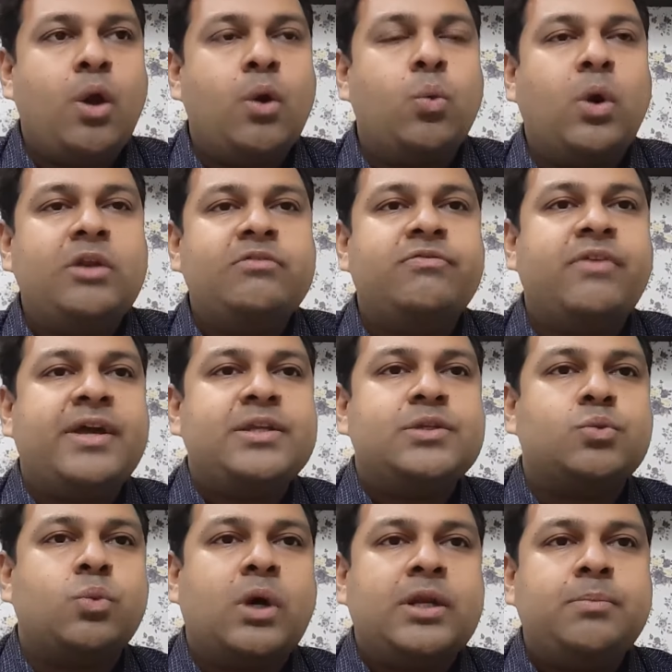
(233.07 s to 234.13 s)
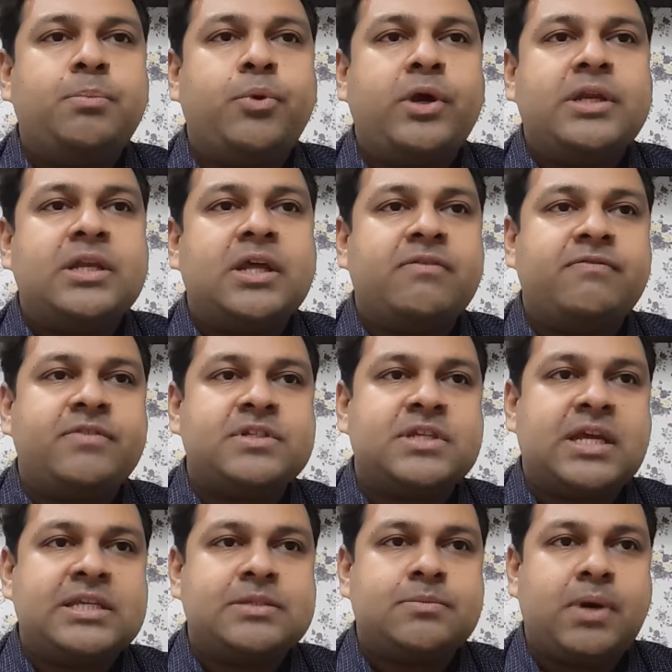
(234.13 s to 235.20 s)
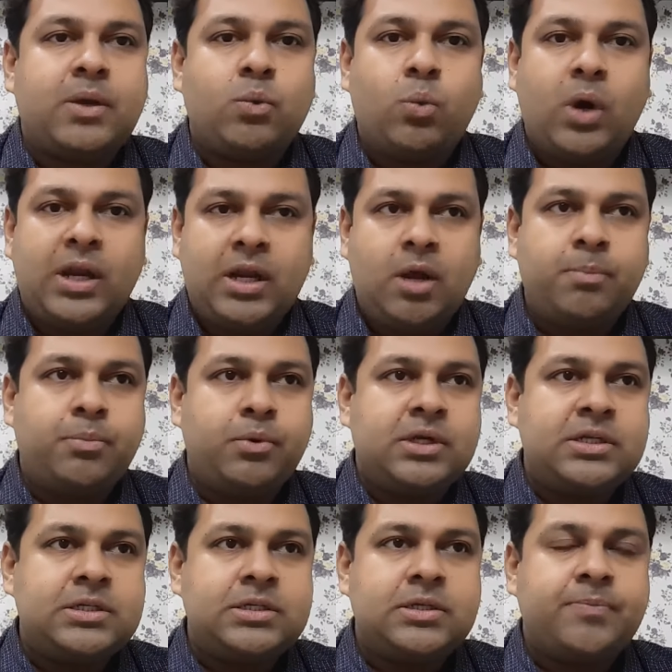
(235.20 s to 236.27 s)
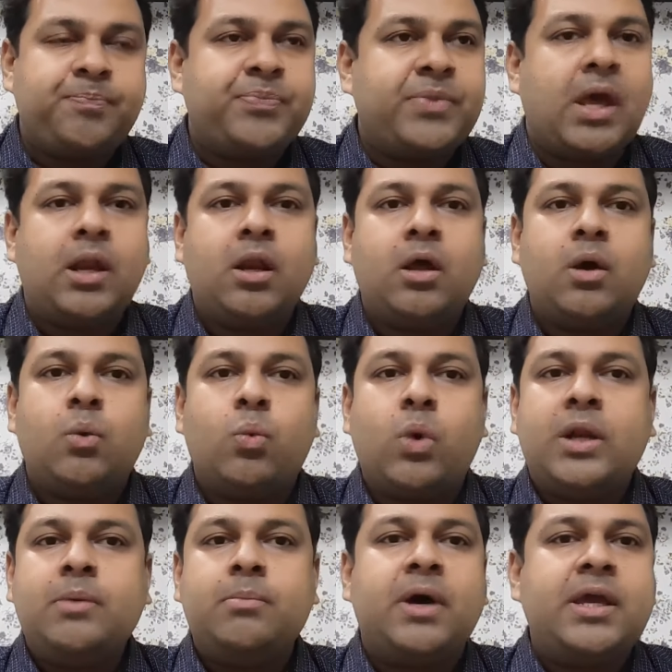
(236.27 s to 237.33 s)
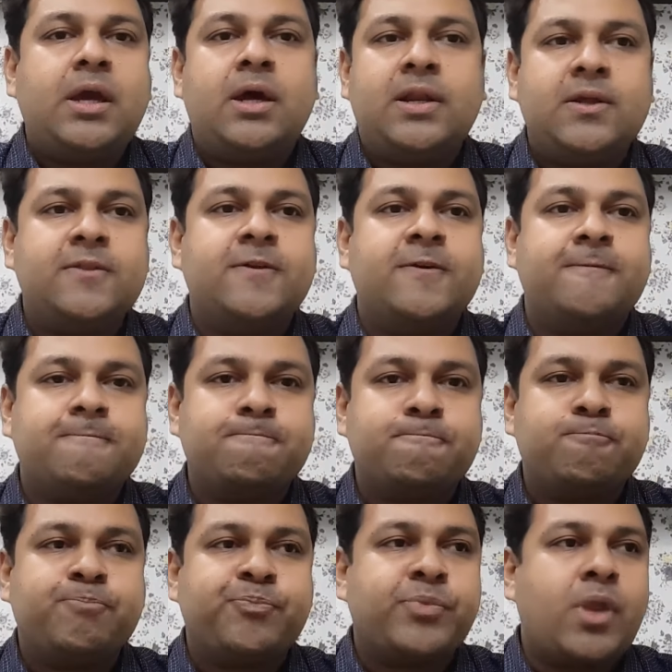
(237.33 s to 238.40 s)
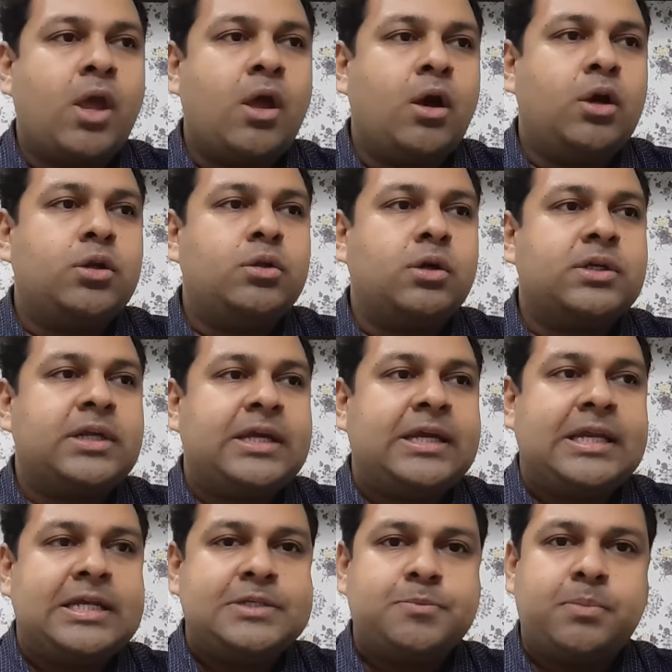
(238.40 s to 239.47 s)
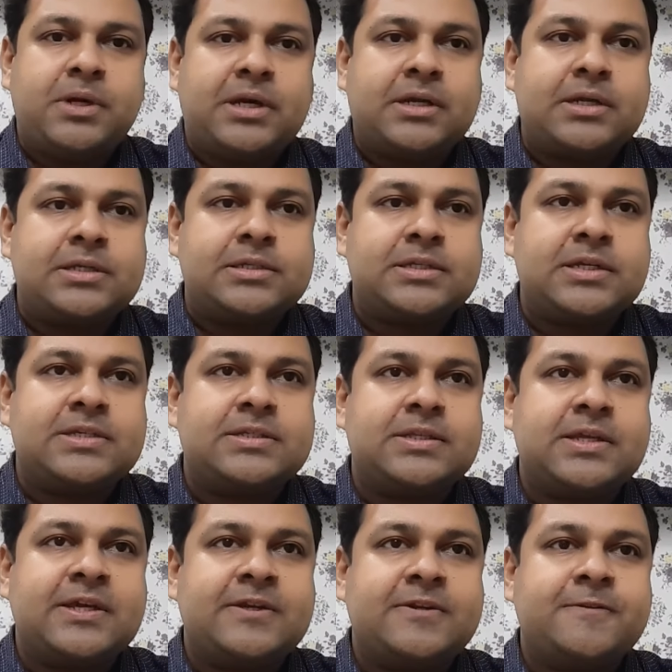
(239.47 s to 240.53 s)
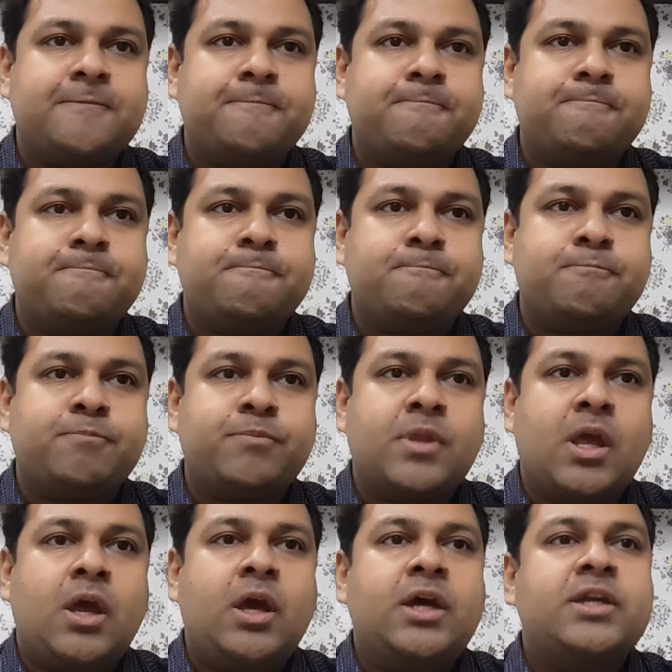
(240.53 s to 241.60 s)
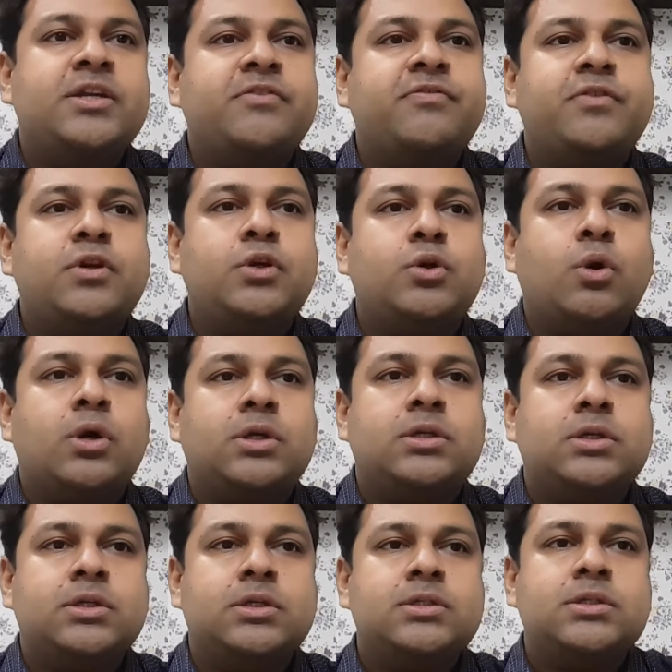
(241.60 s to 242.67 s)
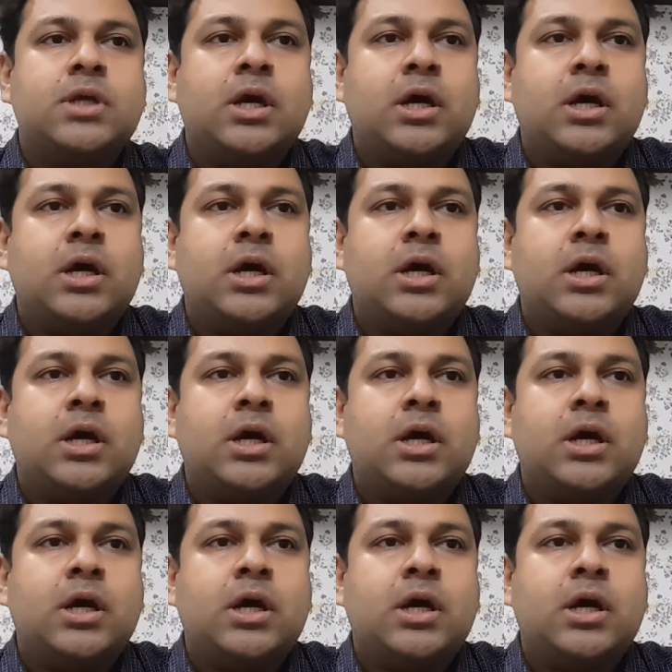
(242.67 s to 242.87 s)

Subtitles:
One finds one point emphasized by one opponent and one by another. Dr. Elias Barker says that different doctors